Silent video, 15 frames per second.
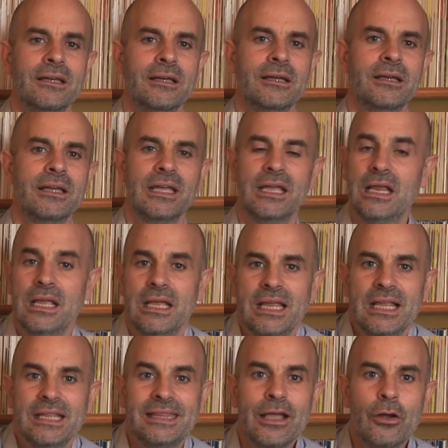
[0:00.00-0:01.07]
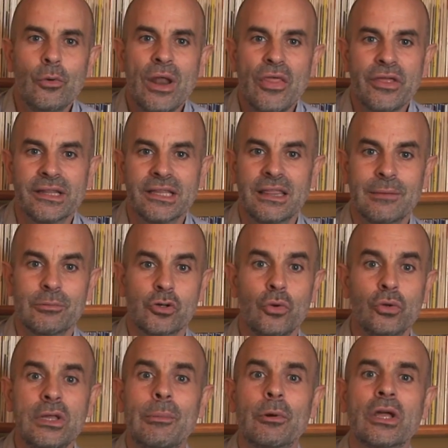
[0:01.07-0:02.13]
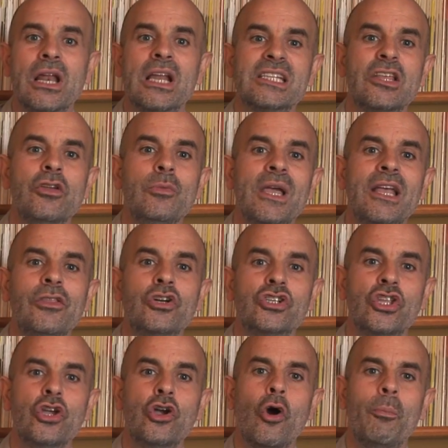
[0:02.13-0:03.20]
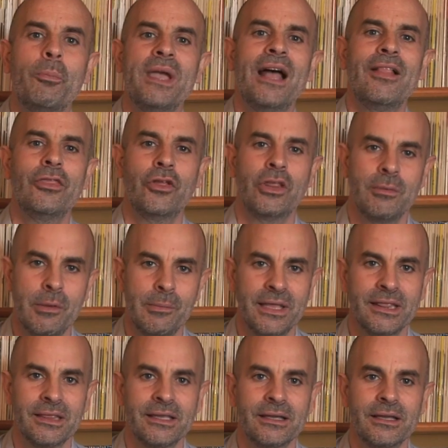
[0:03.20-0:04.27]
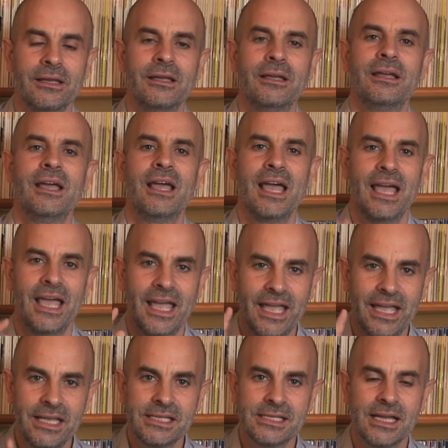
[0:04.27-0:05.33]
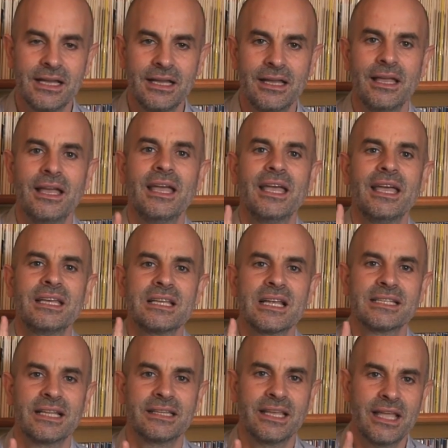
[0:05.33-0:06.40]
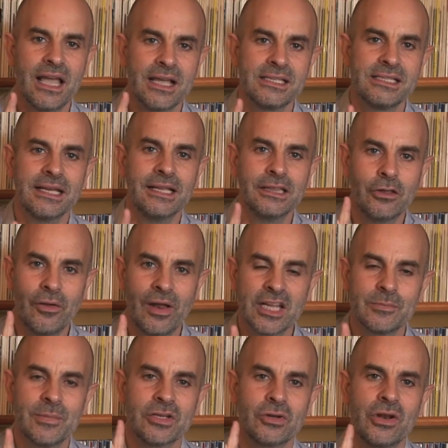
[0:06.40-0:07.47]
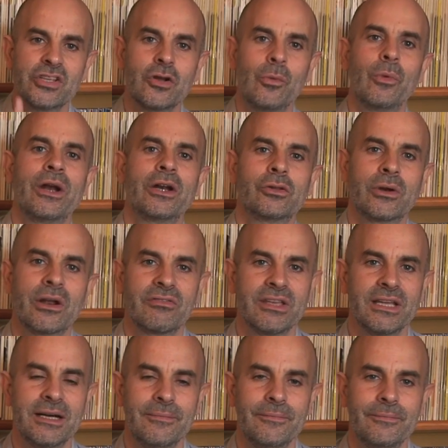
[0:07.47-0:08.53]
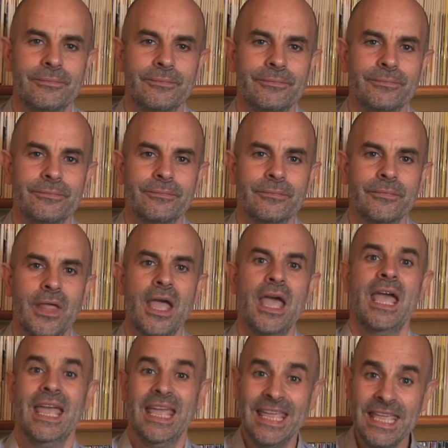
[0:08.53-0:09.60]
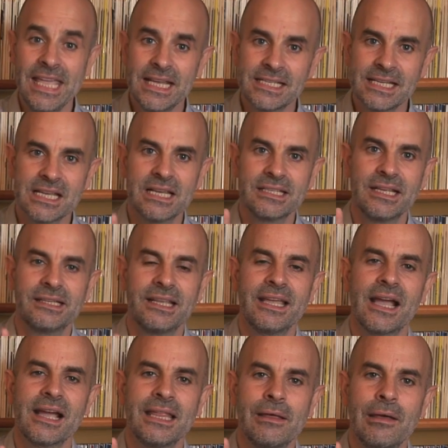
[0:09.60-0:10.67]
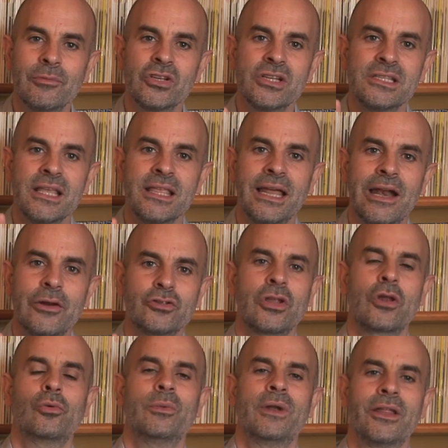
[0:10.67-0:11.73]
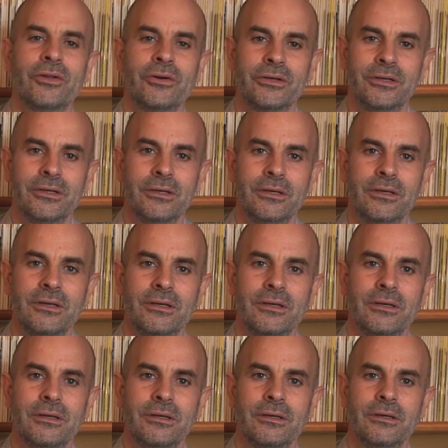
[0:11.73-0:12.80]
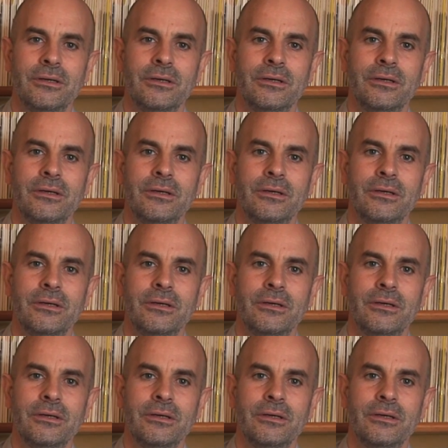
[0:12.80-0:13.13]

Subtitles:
Look at address. There it is. Why did you know it had two D's and two S's? You knew because you saw the word in your mind and copied it or read it from the mental image you had of it.